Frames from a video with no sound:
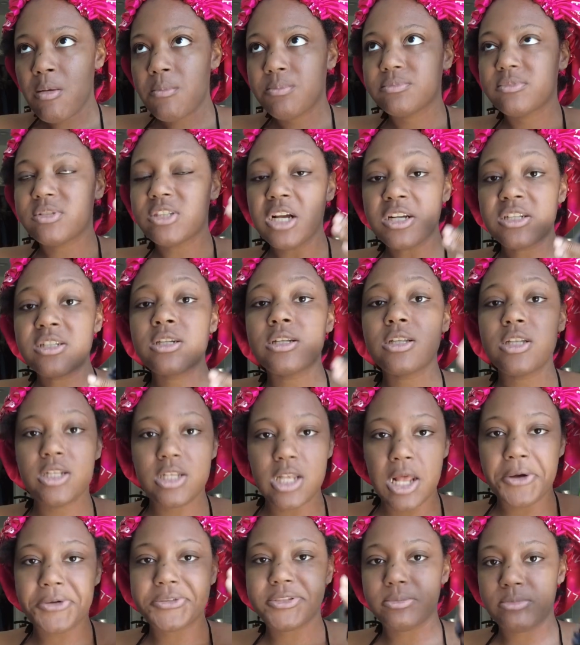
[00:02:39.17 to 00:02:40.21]
Technically
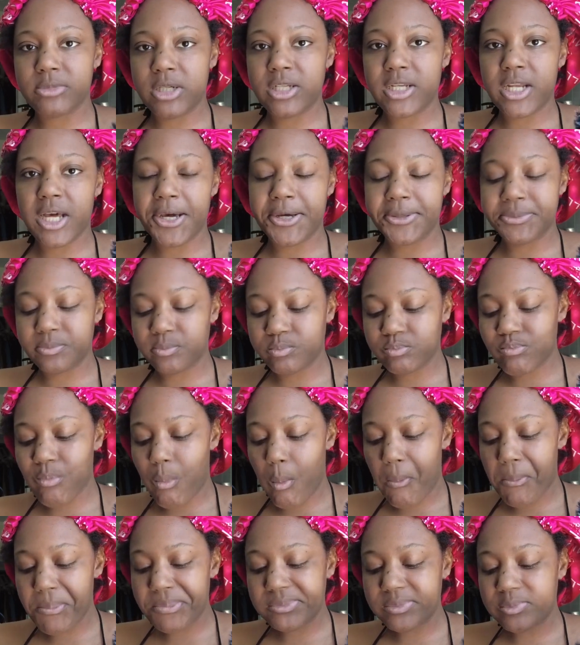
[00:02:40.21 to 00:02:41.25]
next Monday,
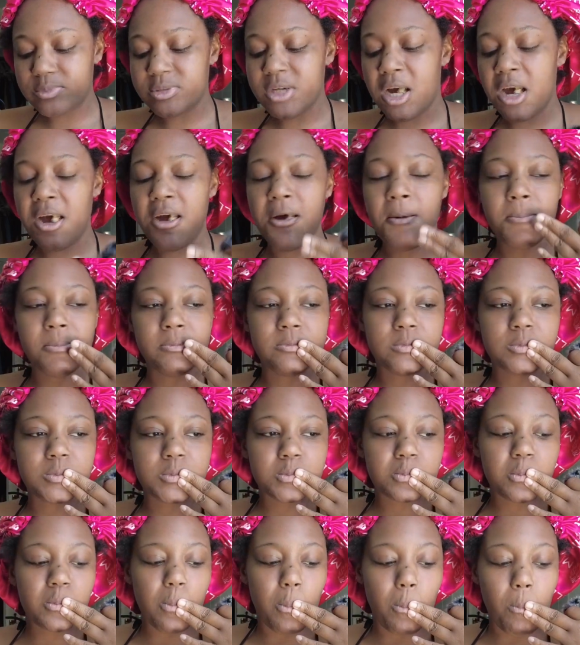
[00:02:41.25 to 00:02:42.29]
right?
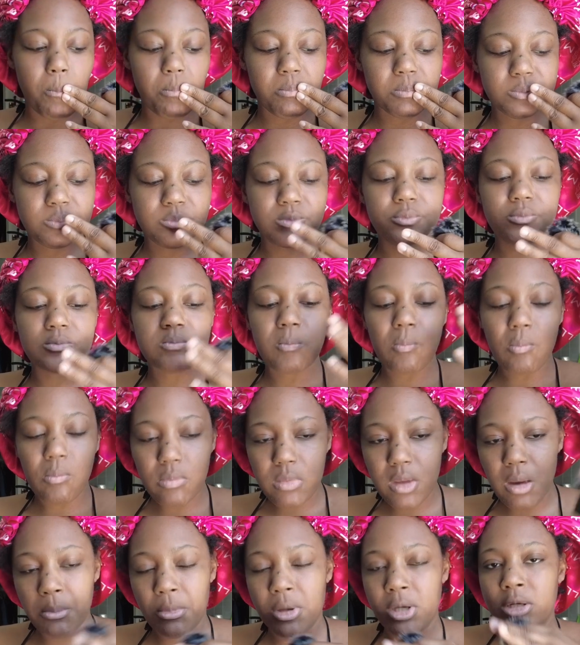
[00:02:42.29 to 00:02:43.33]

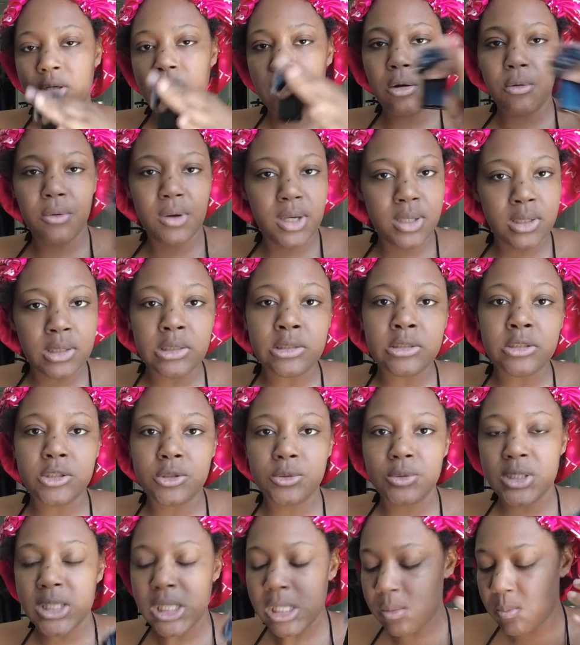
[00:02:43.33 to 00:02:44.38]
I'm gonna go ahead and do
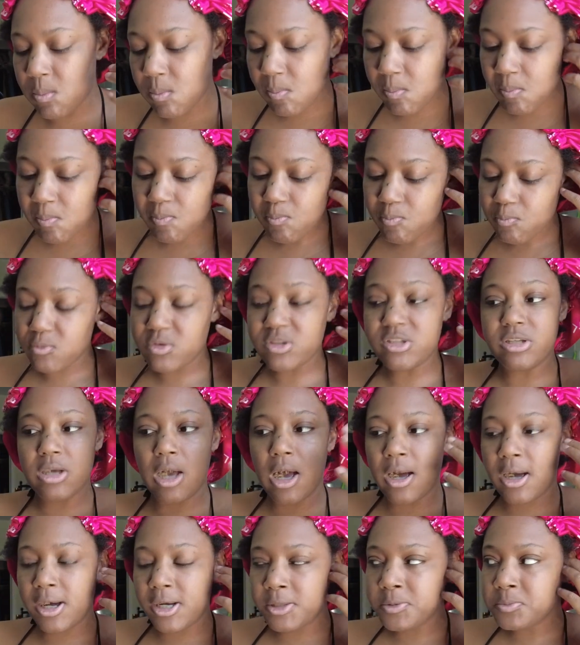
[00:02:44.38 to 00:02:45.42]
it.
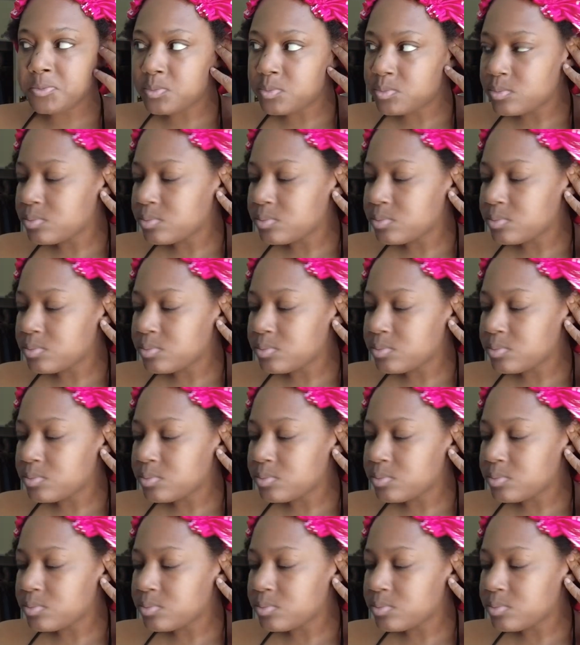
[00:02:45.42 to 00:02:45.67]
Resign.